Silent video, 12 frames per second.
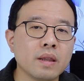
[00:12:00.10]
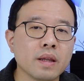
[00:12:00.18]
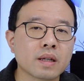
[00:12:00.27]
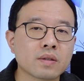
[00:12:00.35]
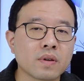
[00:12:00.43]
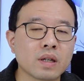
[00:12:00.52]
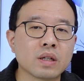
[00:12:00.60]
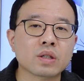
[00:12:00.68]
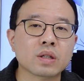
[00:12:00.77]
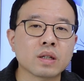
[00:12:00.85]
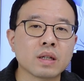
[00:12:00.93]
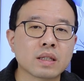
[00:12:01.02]
next
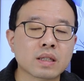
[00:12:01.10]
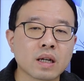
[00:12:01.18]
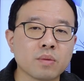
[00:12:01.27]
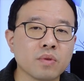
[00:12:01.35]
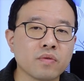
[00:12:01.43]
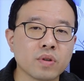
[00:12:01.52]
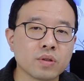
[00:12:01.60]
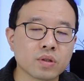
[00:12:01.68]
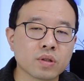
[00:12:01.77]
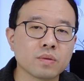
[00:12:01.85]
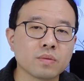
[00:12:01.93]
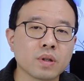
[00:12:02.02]
financial year it's coming very
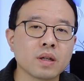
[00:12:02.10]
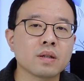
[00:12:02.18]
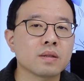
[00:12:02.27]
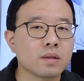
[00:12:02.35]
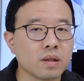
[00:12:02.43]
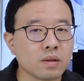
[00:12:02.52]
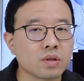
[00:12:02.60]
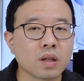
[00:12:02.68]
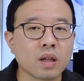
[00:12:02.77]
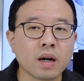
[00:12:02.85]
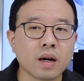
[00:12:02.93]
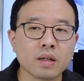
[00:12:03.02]
soon, right?
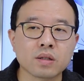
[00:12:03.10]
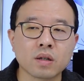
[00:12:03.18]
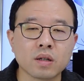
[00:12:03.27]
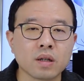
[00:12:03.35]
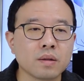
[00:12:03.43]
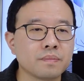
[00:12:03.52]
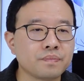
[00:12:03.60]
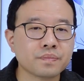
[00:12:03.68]
July is only